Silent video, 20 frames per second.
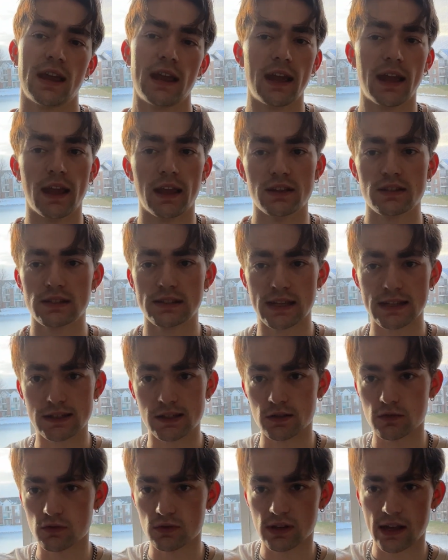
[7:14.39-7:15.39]
And stay
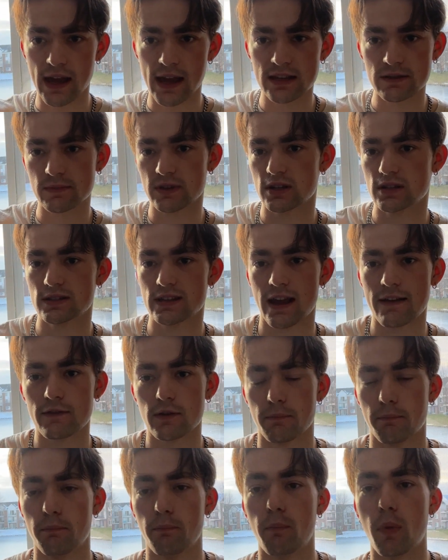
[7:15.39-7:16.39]
tuned, guys, because I have a
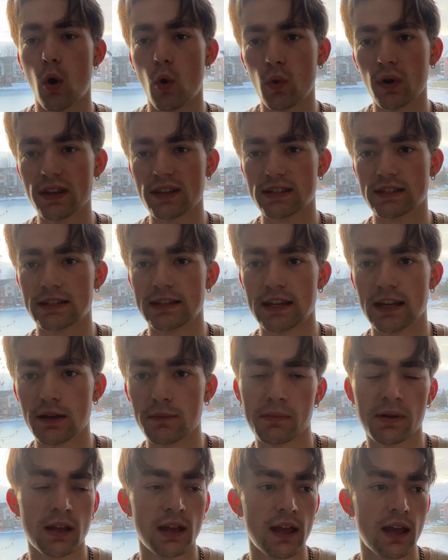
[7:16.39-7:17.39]
bonus tip
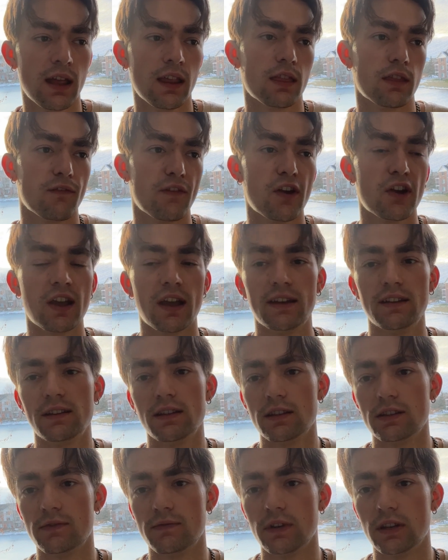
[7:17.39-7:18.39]
at the very end of
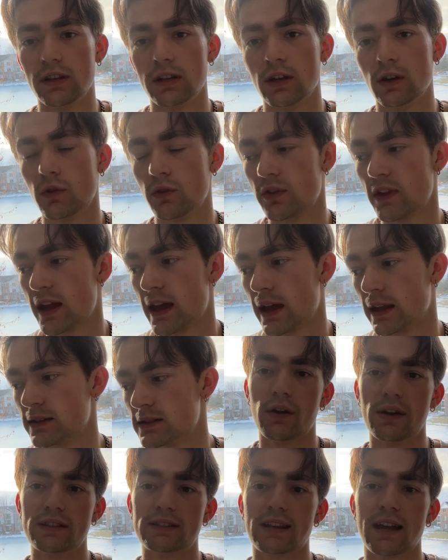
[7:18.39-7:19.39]
this video that
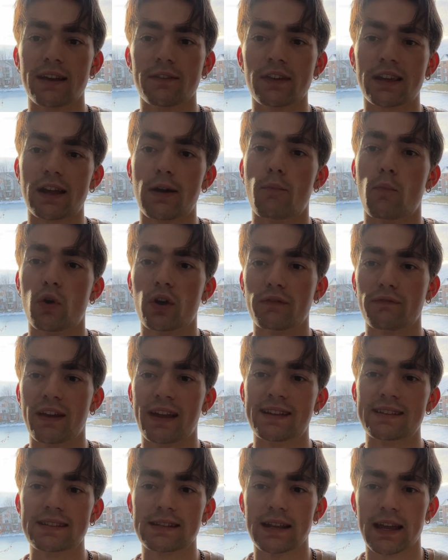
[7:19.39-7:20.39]
it's kind of like a more
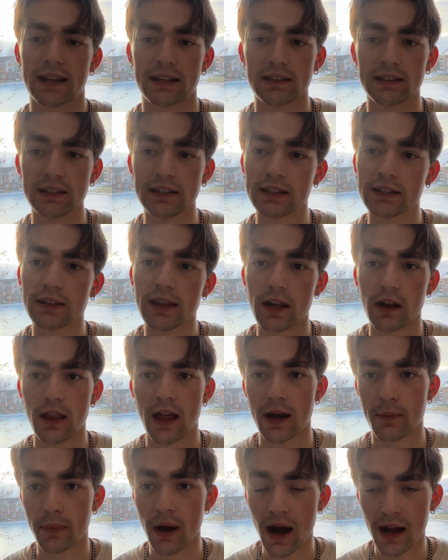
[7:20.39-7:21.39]
advanced technique that a lot
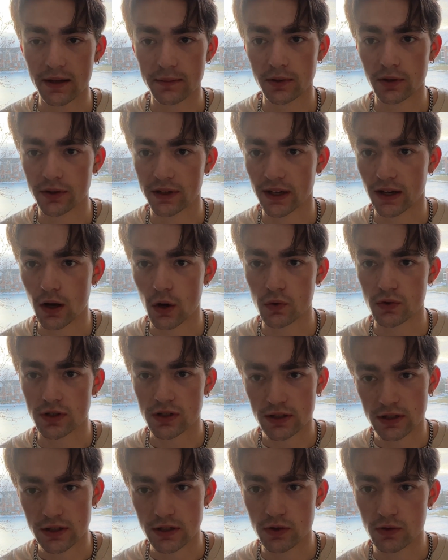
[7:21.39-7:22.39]
of bodybuilding
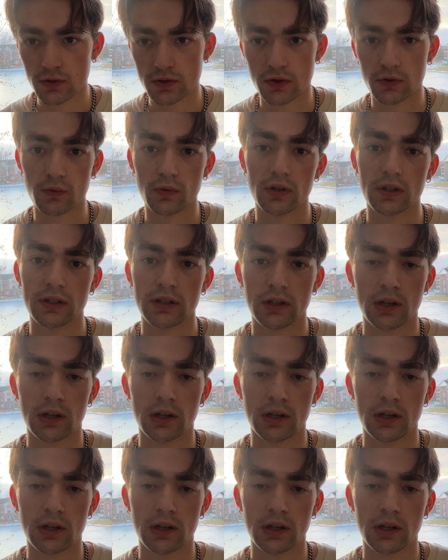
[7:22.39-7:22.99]
coaches do to really